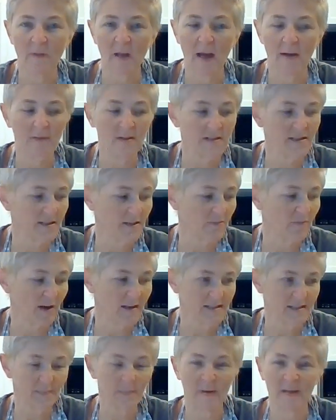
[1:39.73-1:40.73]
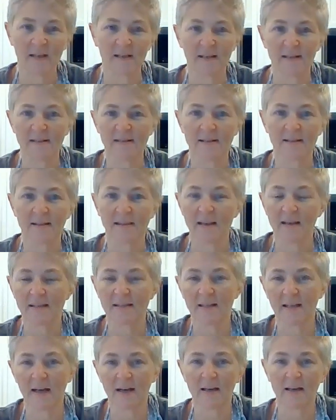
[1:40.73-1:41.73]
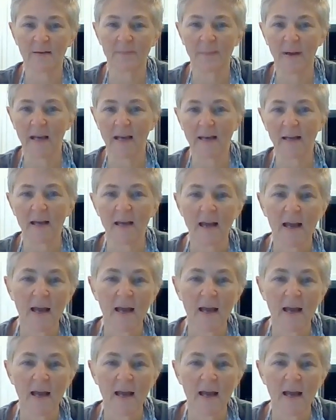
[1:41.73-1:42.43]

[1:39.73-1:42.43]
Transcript: obviously recipes and things that I could make.